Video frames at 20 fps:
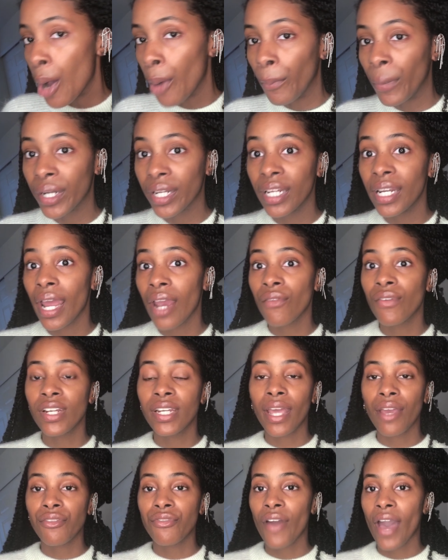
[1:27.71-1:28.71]
But in
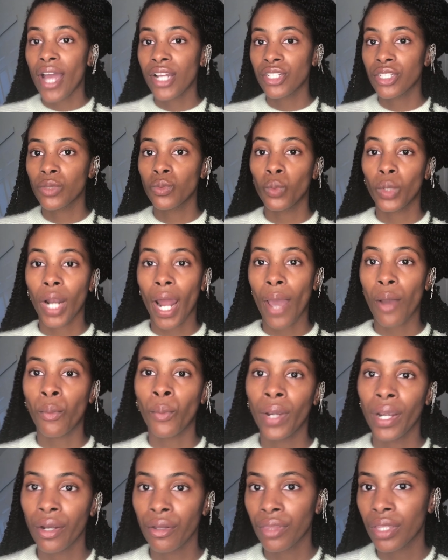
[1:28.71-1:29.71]
everyday fashion, would I
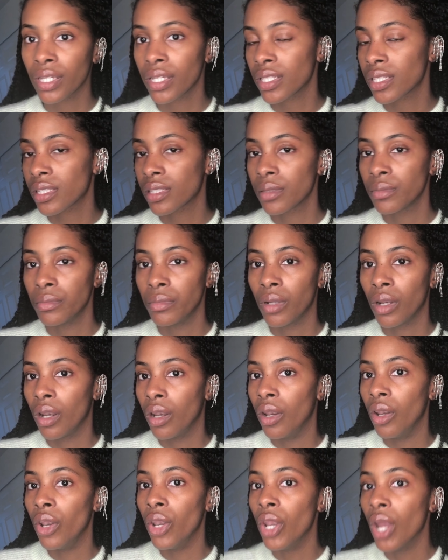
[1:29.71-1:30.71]
wear this?
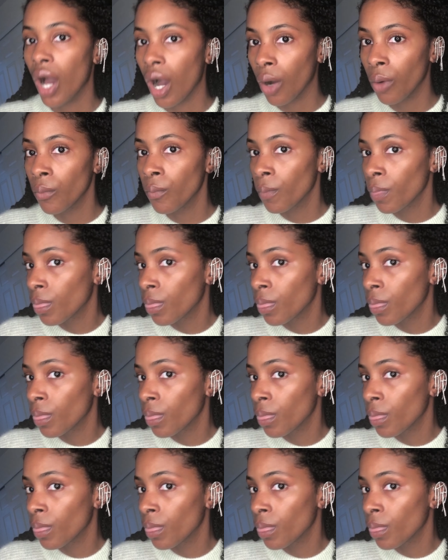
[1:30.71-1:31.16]
No.